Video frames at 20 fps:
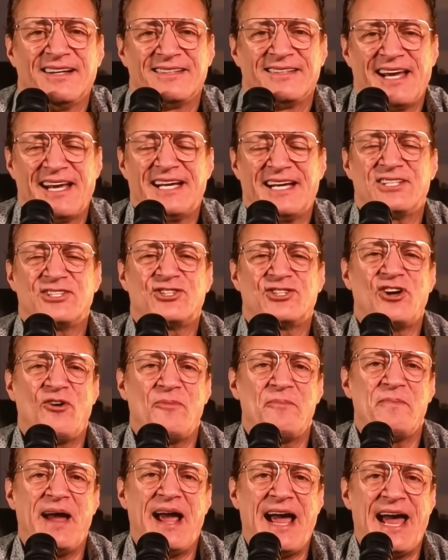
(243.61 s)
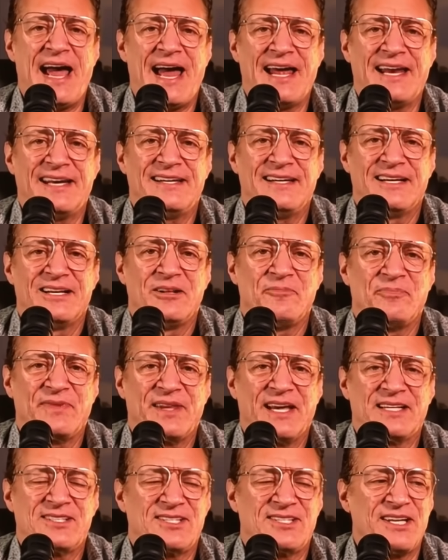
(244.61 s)
They get so mad
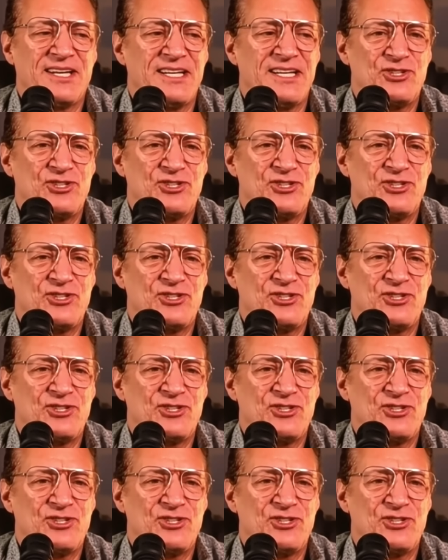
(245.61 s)
at Sydney